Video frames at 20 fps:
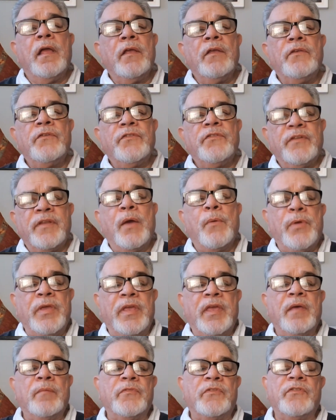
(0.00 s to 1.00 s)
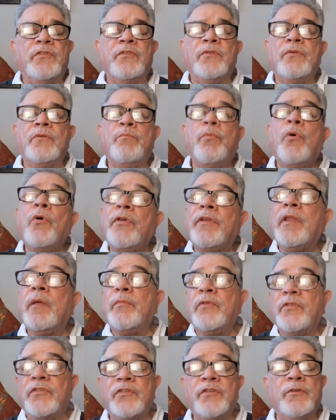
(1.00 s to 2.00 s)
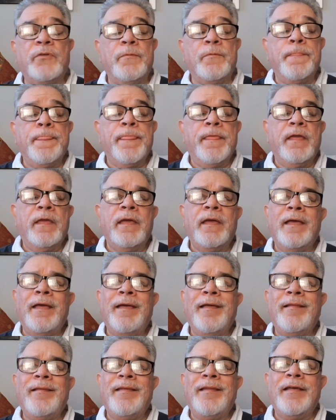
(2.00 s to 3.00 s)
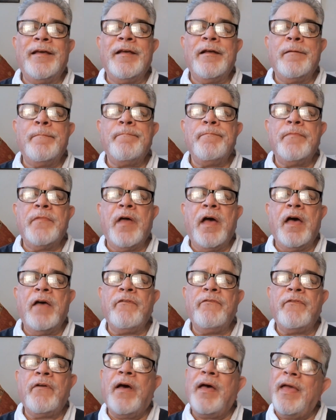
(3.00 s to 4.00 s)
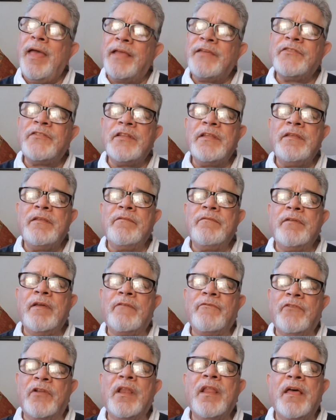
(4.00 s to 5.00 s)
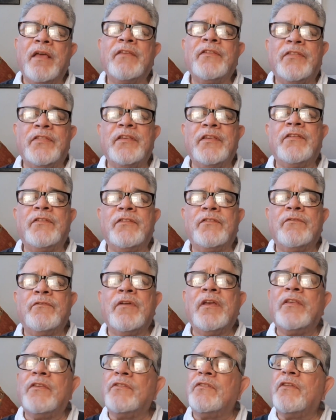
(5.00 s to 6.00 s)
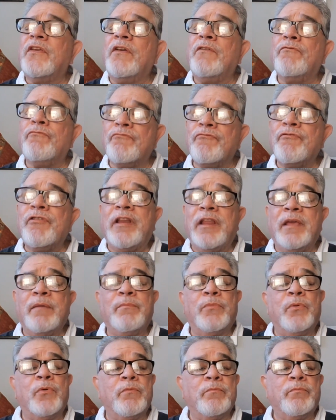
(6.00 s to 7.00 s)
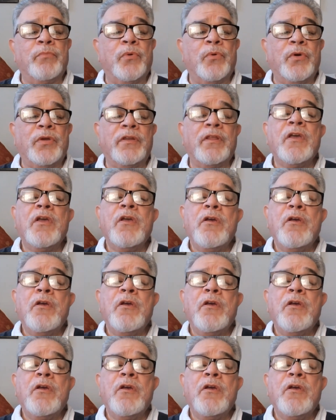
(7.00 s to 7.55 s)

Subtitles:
So now we come to point number two, and I actually have classed this as a really important point: